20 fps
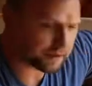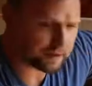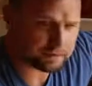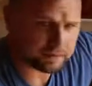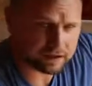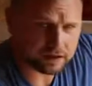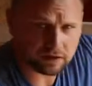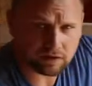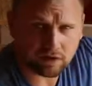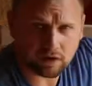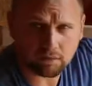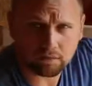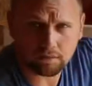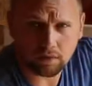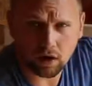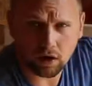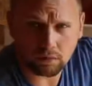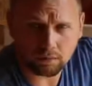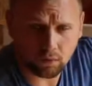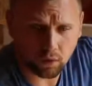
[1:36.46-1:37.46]
bit because
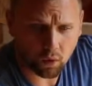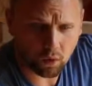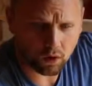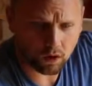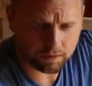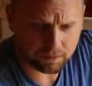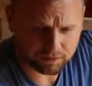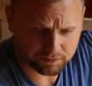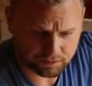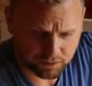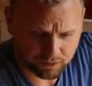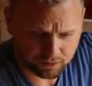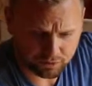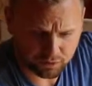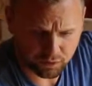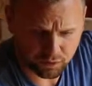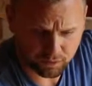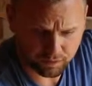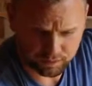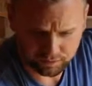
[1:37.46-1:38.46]
our boar almost broke
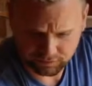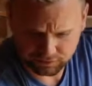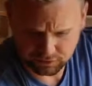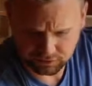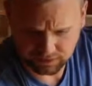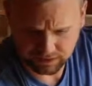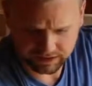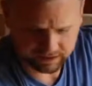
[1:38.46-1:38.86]
through it when I was doing